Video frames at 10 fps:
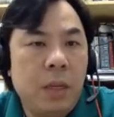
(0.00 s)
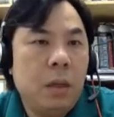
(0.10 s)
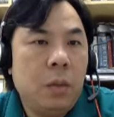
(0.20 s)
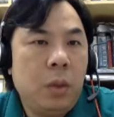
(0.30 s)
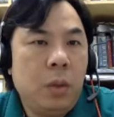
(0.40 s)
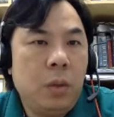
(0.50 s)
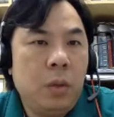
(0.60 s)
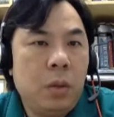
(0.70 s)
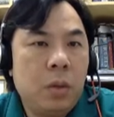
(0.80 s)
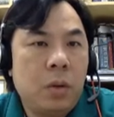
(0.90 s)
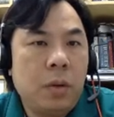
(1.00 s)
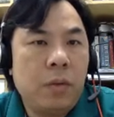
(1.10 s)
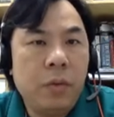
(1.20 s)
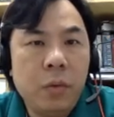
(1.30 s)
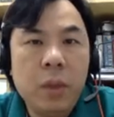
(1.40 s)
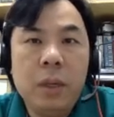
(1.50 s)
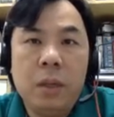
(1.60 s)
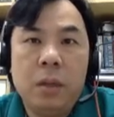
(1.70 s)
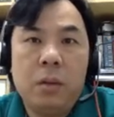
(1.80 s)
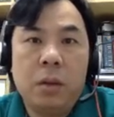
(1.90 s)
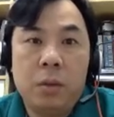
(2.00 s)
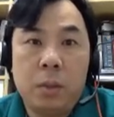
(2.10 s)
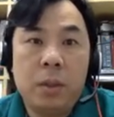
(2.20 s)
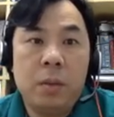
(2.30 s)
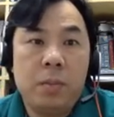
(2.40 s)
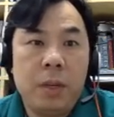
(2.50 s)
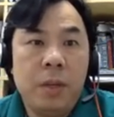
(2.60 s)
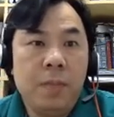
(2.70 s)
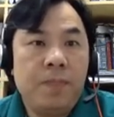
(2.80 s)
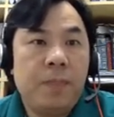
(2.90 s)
Now we need to describe fully the transformation P